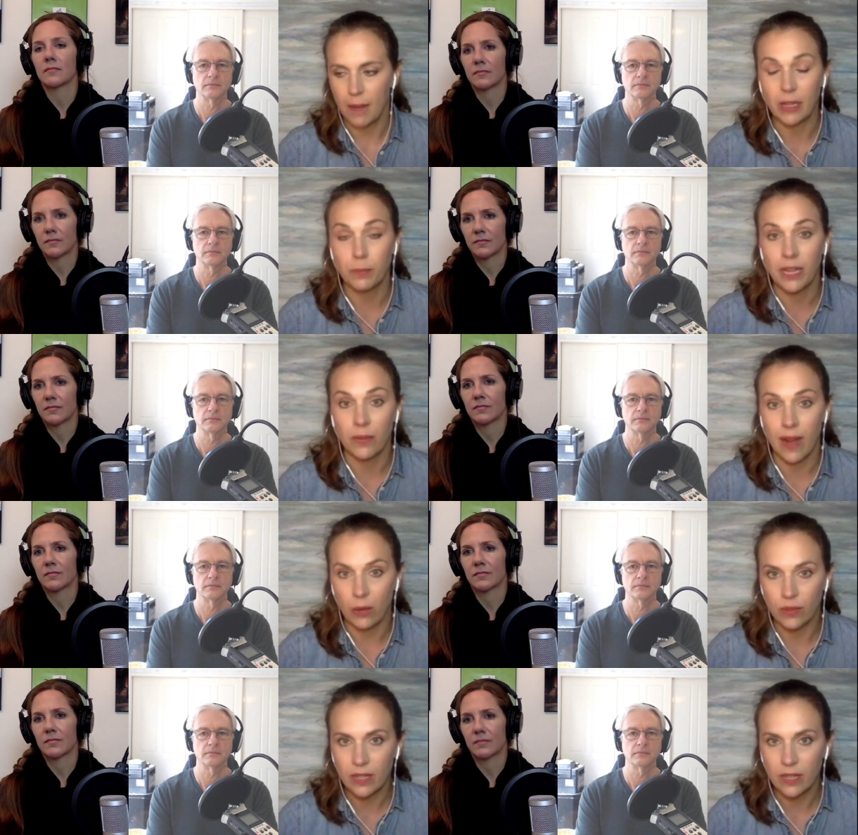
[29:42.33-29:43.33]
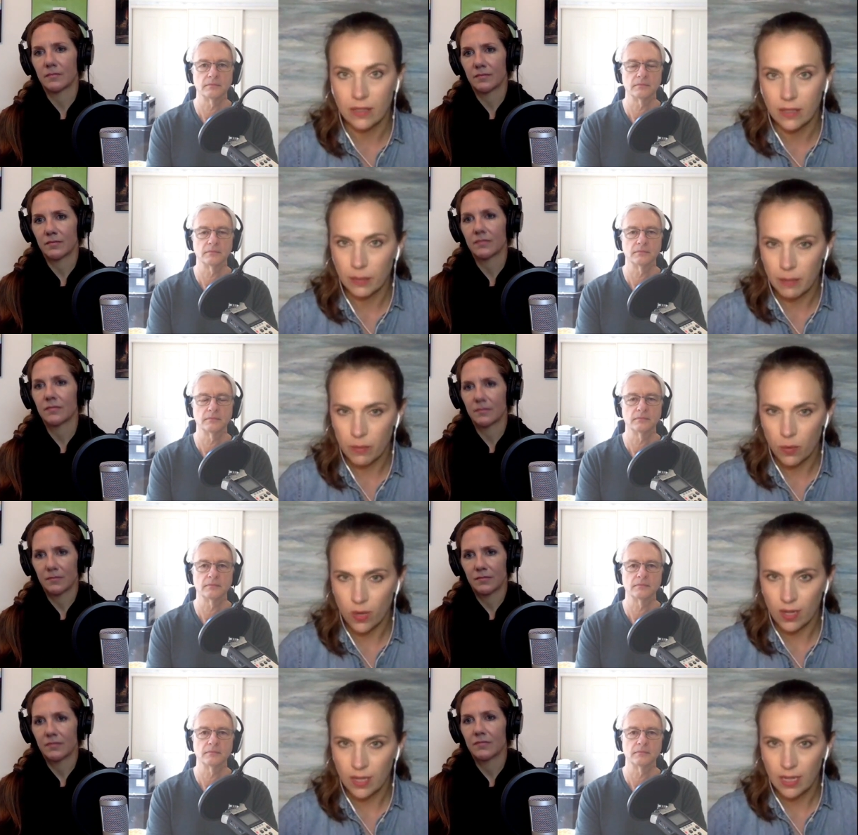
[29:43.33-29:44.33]
Speaker 1: I could play around with it a little bit
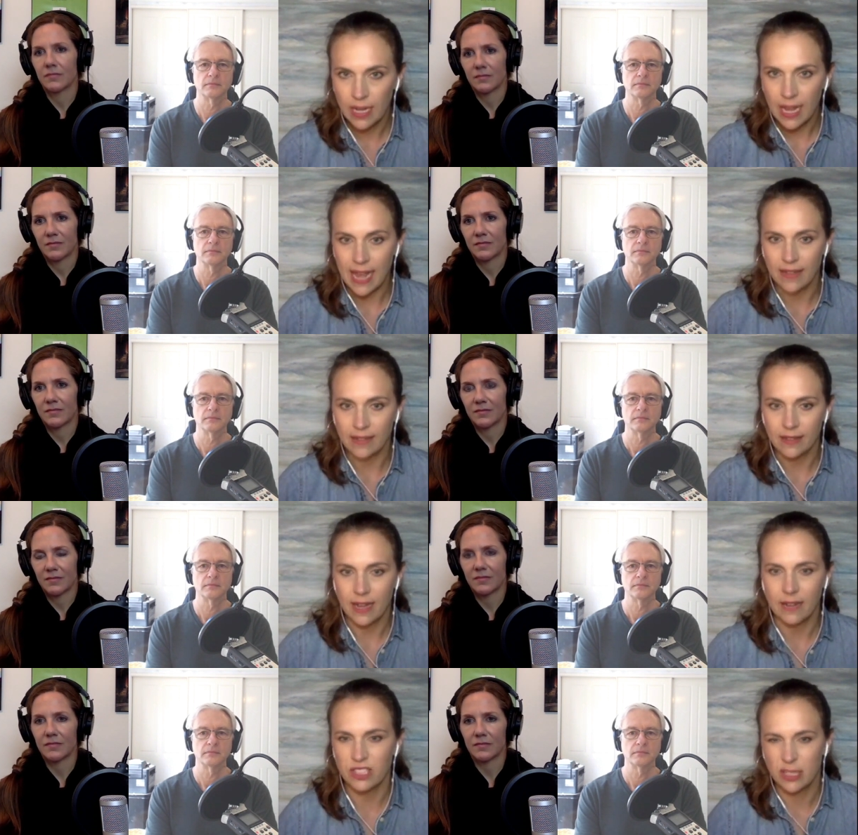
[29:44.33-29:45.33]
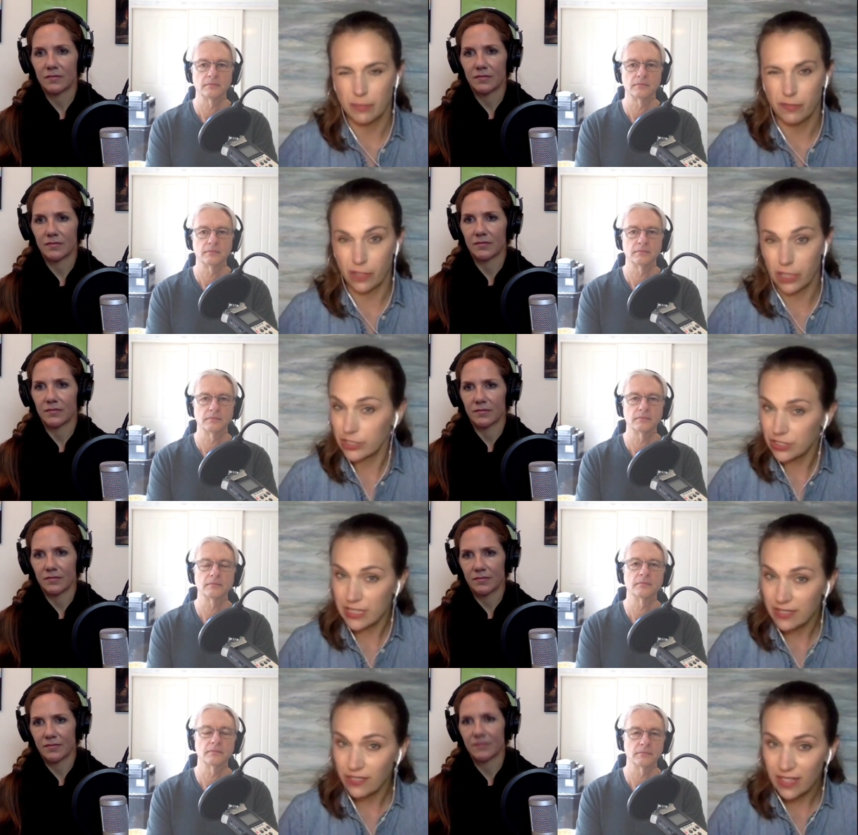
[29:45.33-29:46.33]
more and kind of
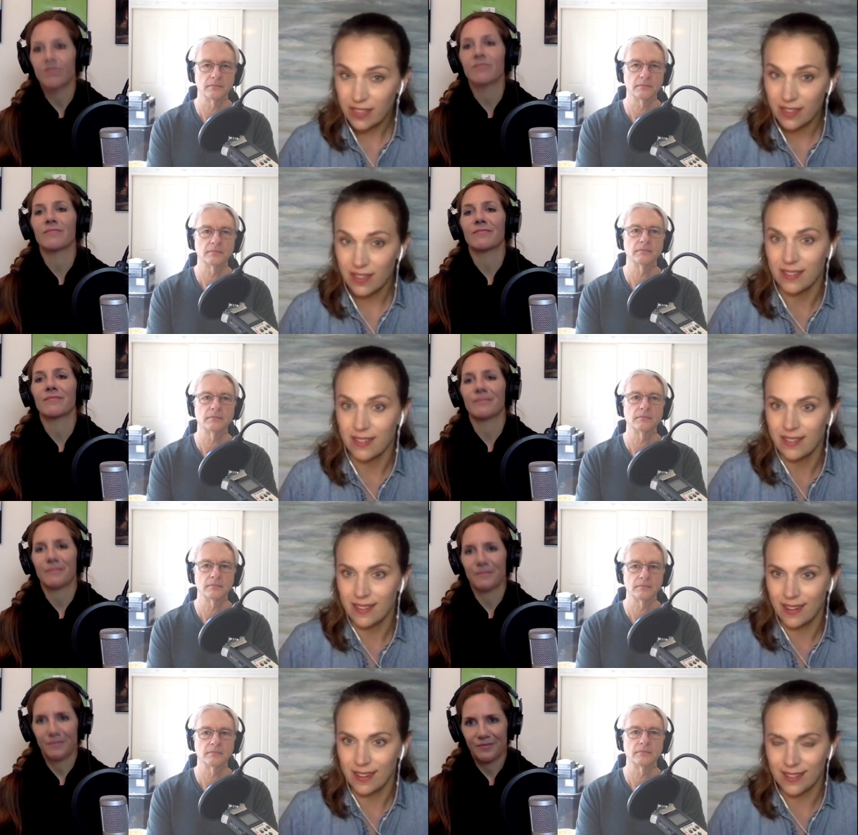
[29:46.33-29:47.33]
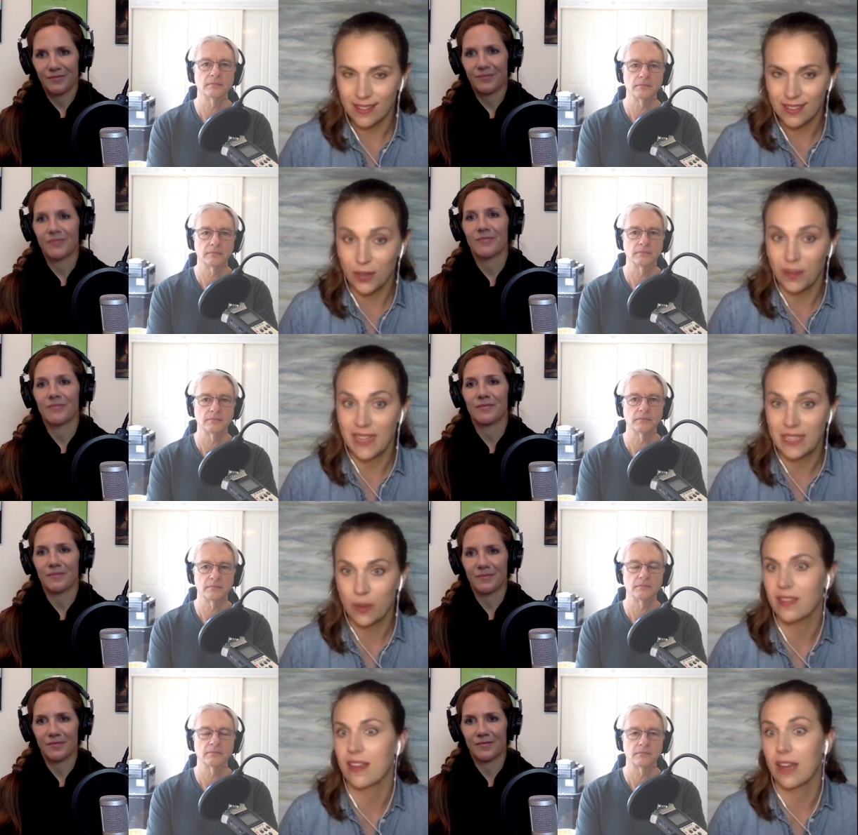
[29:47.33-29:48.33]
subvert even. And, you know, and
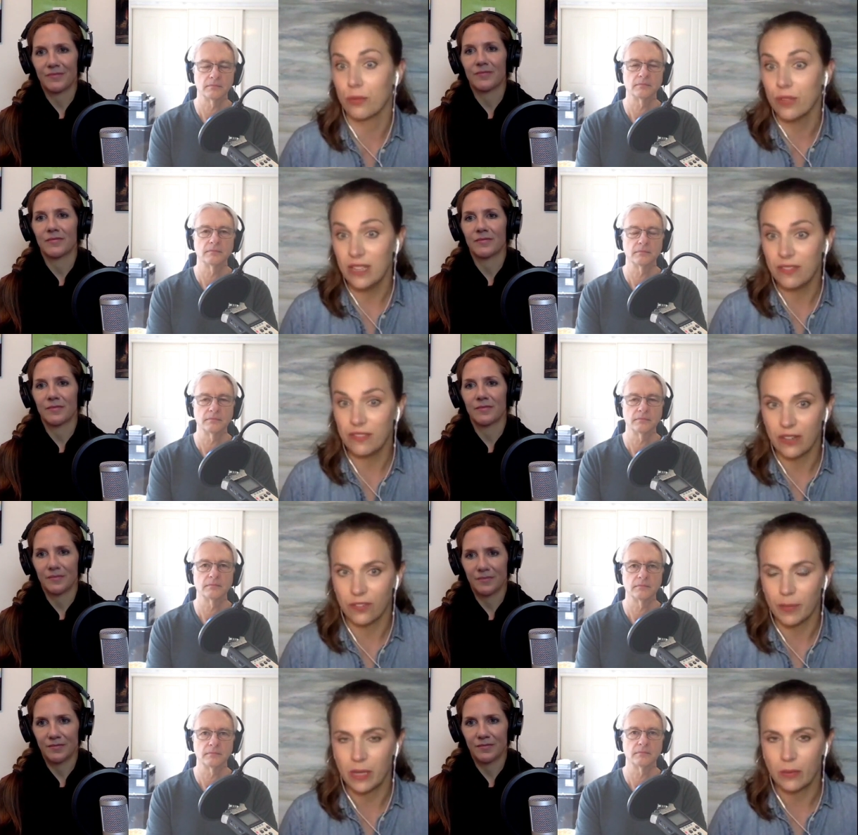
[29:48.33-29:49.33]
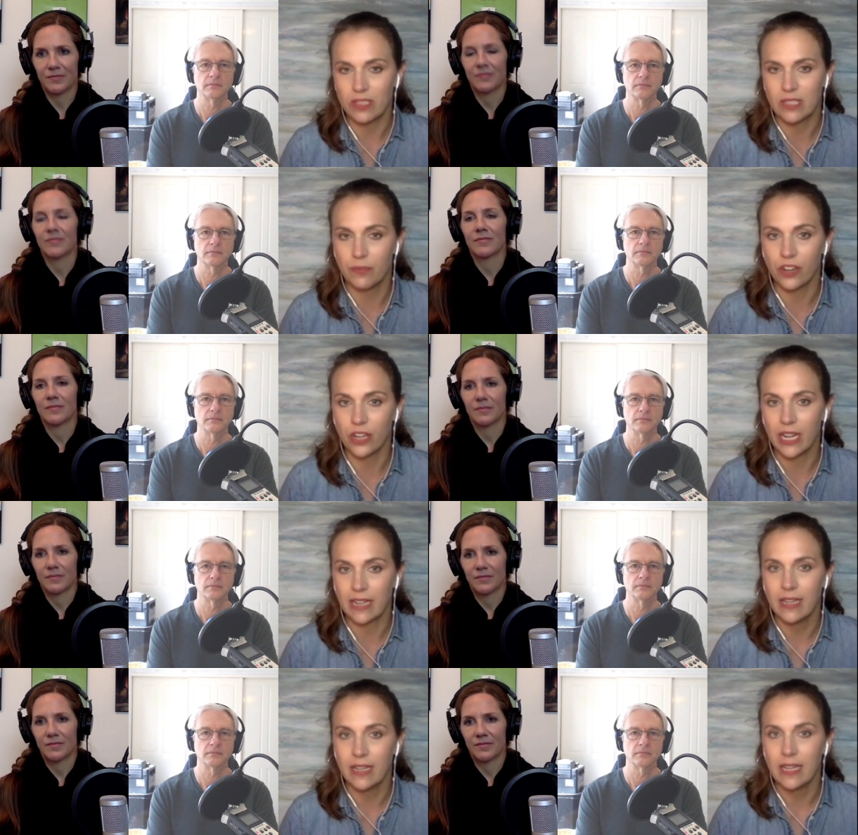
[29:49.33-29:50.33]
that's where I think it got really fun for me, was
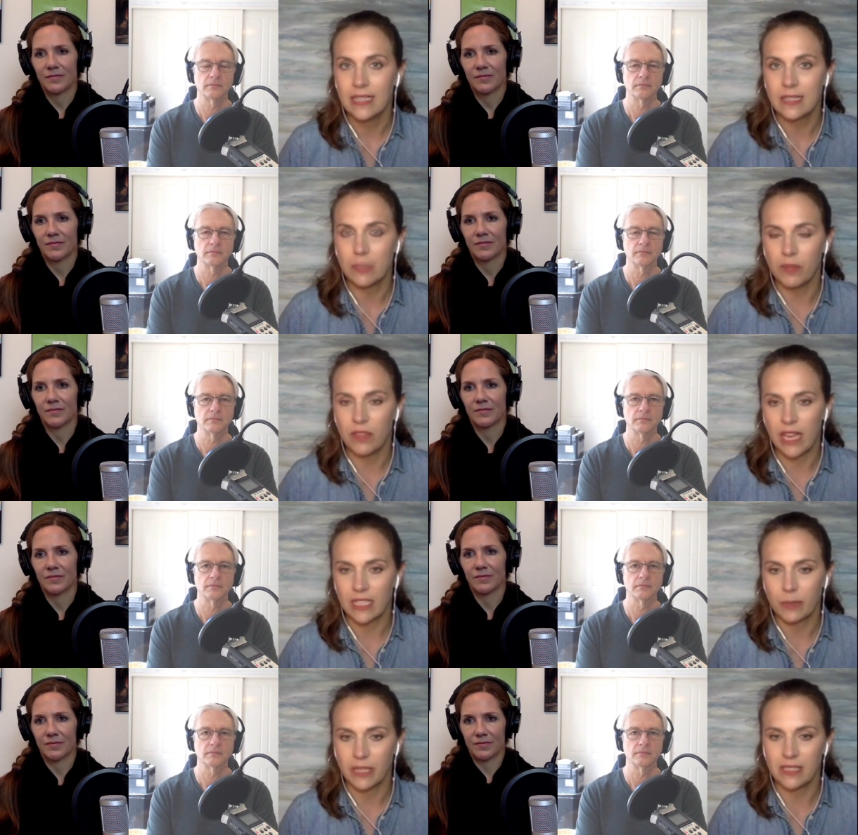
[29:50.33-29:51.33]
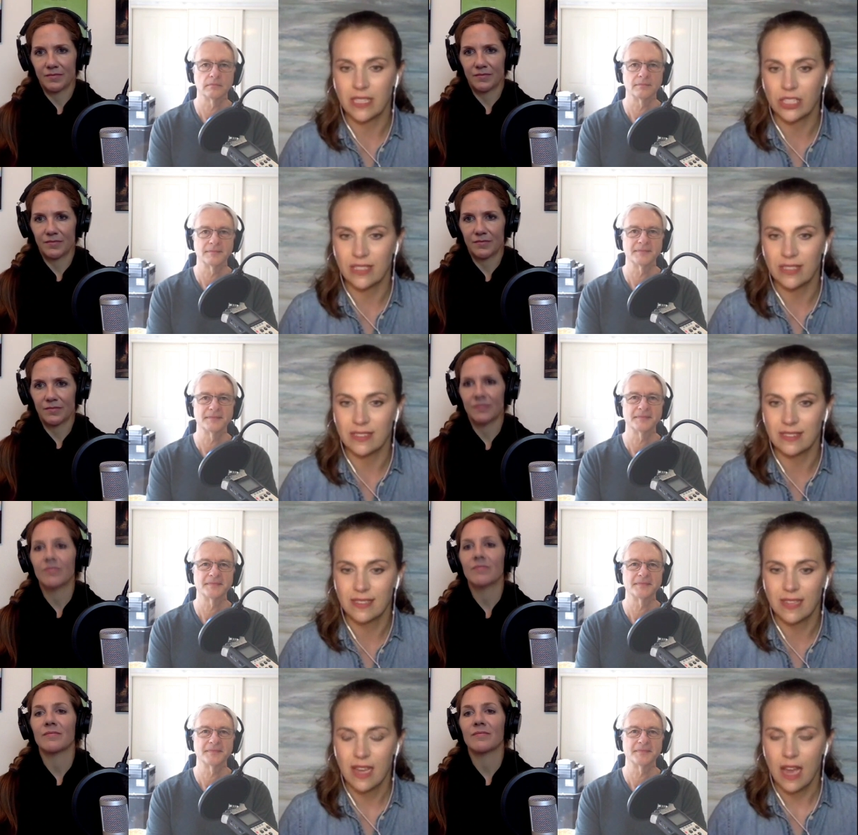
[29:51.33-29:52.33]
subverting some of the
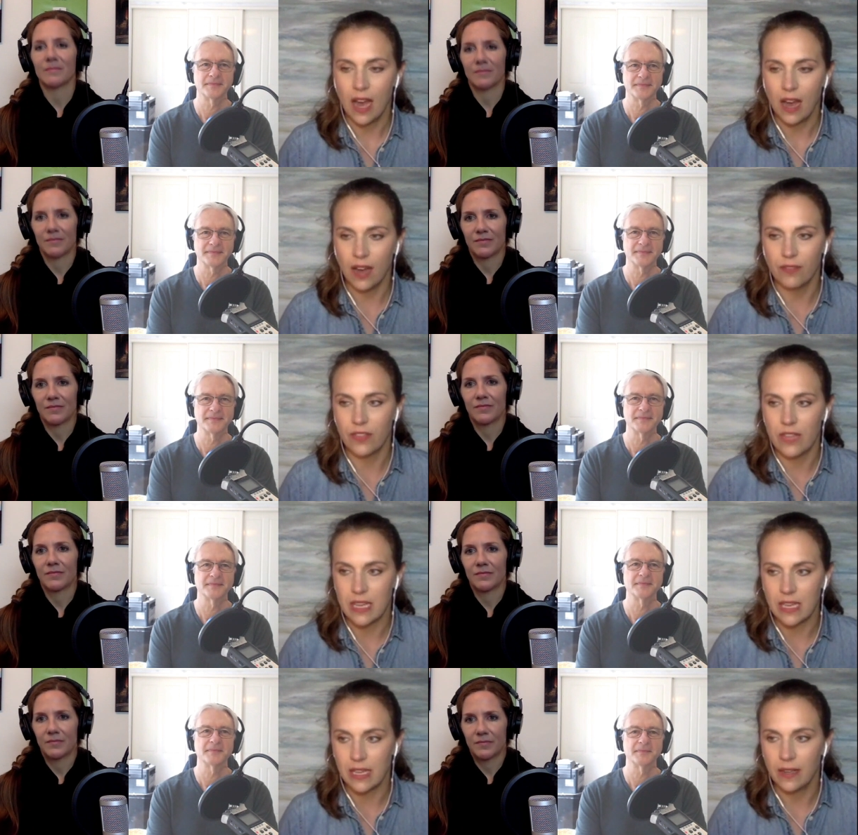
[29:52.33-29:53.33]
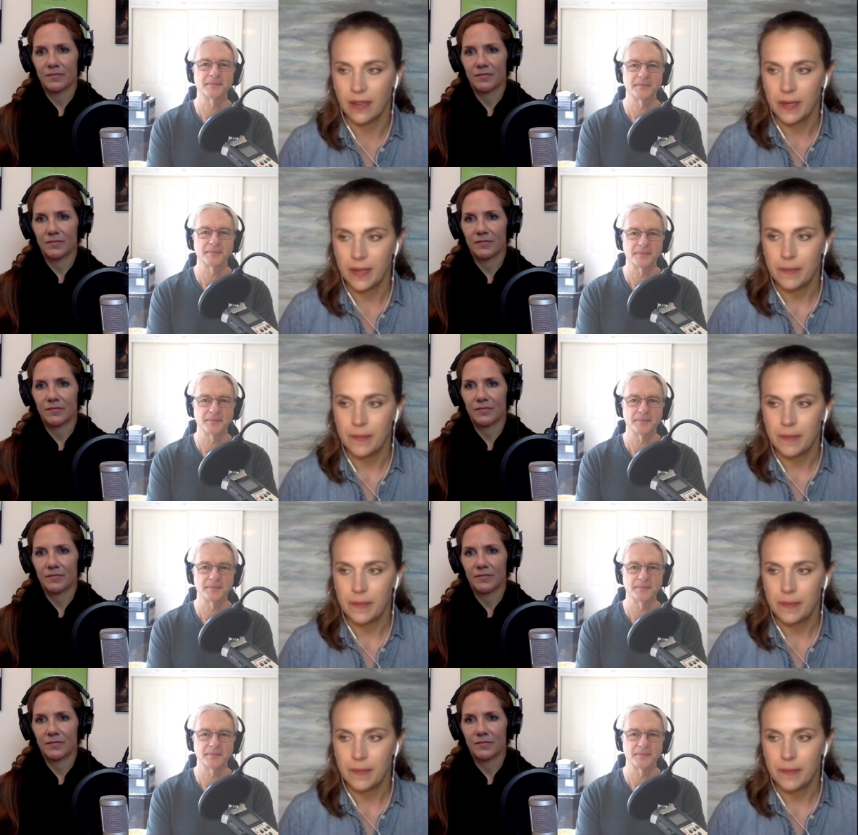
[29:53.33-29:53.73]
expectations of the,